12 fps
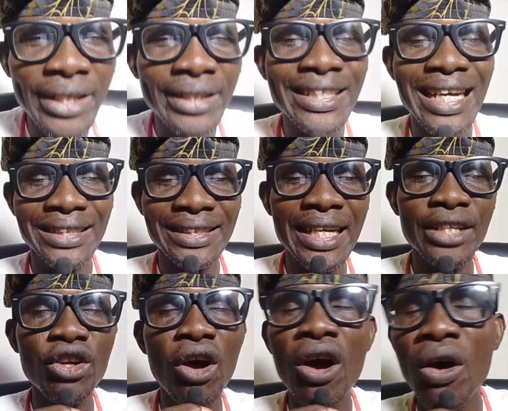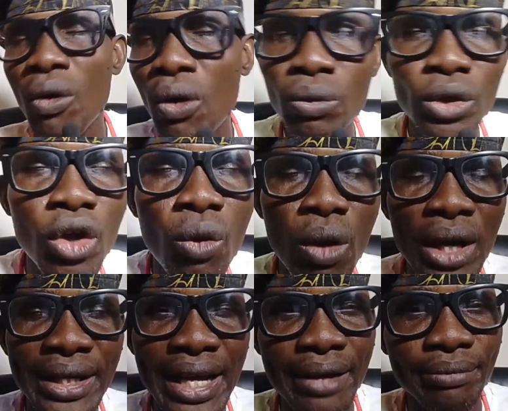they are saying no, we don't
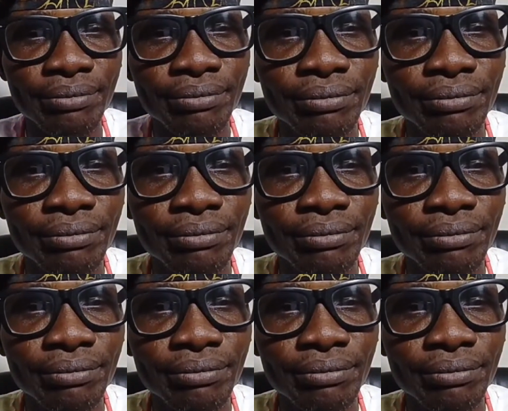want them.